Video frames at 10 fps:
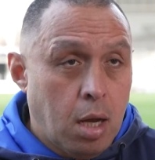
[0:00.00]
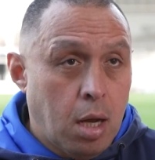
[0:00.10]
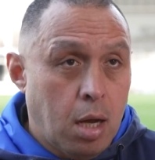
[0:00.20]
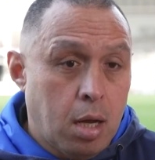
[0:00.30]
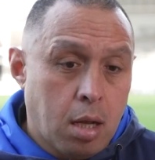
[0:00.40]

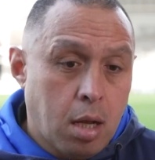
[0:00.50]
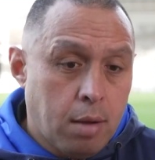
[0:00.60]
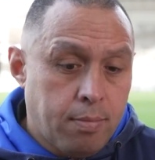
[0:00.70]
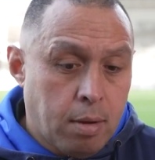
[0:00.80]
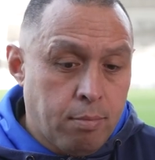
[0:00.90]

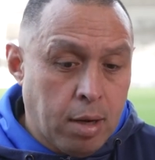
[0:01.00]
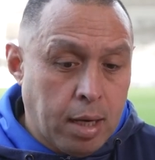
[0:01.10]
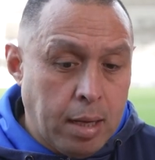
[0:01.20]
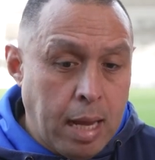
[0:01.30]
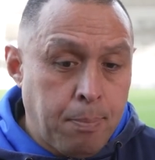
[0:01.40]
I'm
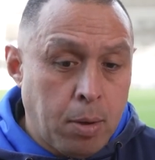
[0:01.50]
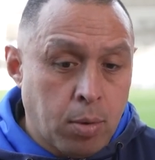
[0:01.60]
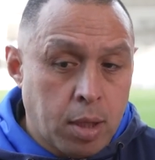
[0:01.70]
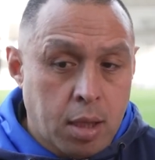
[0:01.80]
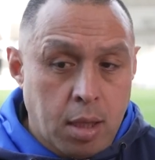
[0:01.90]
really happy
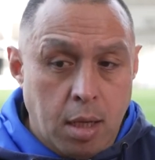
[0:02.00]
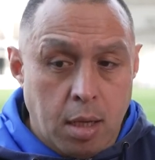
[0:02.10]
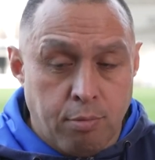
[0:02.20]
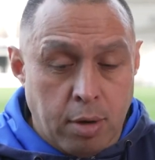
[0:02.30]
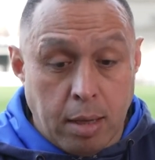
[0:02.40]
with
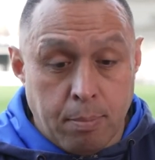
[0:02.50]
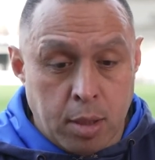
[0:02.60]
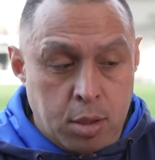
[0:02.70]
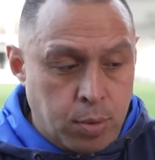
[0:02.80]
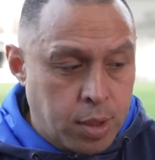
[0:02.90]
and really
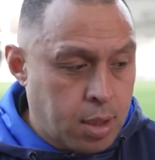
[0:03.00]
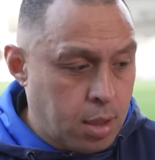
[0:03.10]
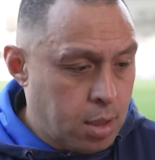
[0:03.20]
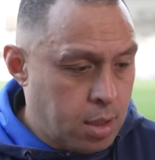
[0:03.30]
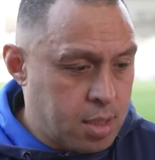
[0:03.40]
impressed with
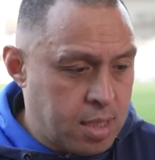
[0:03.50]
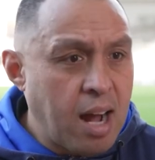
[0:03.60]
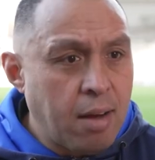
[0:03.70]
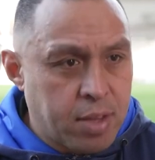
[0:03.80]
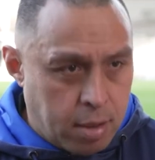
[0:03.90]
the
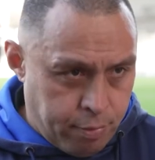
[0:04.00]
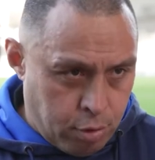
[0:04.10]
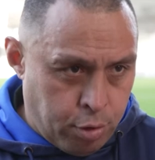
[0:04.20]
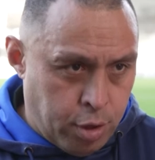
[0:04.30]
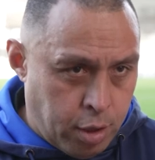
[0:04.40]
staff that have
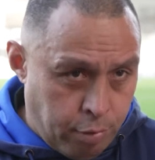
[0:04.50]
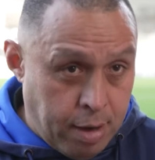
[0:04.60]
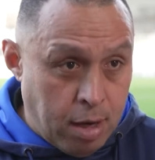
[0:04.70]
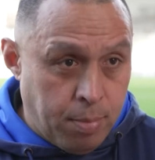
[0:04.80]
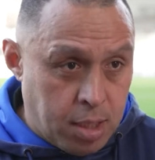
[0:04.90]
recruited
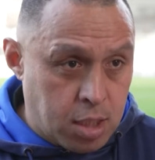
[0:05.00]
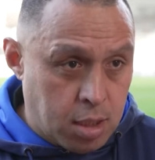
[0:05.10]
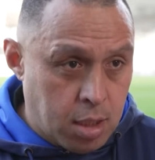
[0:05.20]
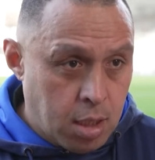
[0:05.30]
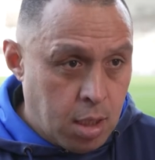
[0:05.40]
around me
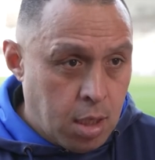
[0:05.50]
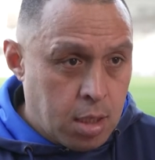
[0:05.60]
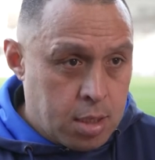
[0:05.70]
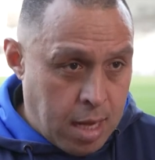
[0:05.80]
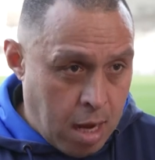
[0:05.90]
to
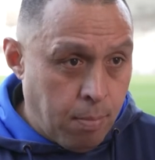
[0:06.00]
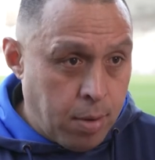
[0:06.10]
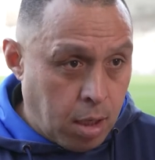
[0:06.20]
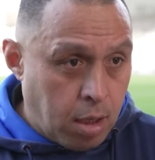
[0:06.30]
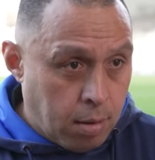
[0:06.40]
help
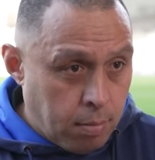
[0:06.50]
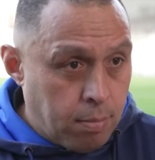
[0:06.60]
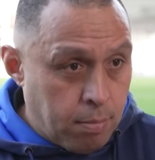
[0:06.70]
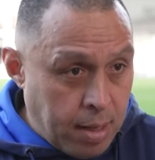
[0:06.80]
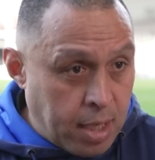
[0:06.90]
me
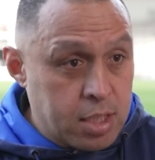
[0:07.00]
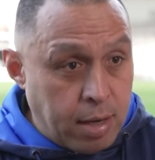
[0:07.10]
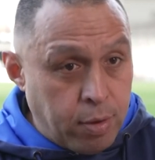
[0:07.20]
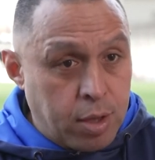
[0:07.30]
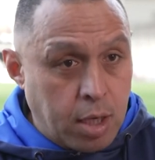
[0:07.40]
manage
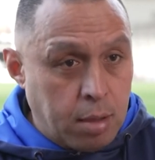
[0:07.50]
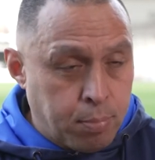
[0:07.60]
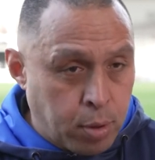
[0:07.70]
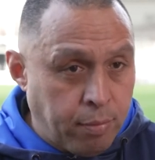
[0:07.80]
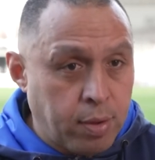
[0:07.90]
everything and
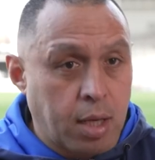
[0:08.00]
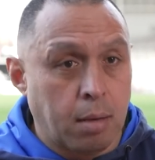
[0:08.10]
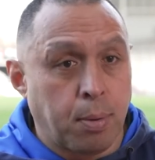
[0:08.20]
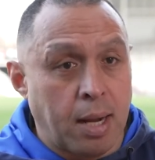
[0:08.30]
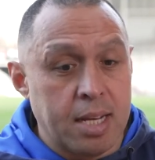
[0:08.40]
put everything
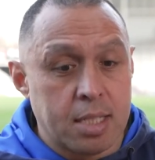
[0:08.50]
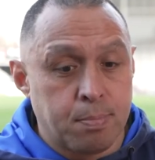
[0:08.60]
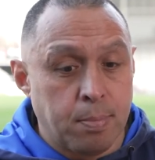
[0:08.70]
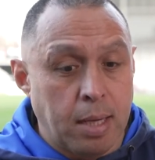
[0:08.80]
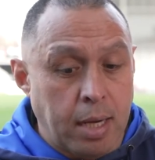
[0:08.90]
in place.
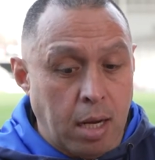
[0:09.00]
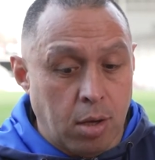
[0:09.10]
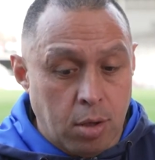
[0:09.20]
And now